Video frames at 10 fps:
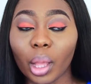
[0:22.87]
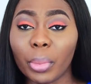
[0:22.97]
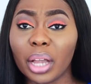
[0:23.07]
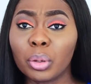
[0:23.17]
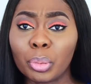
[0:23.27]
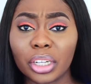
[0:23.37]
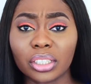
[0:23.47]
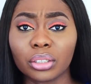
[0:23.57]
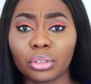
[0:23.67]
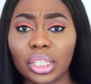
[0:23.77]
my own
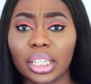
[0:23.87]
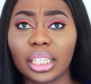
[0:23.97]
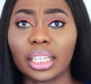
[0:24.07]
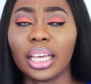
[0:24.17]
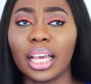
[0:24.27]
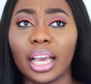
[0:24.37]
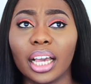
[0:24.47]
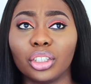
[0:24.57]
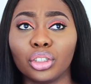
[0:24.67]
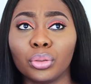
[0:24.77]
personal journey
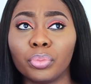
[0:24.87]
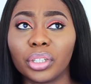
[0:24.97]
and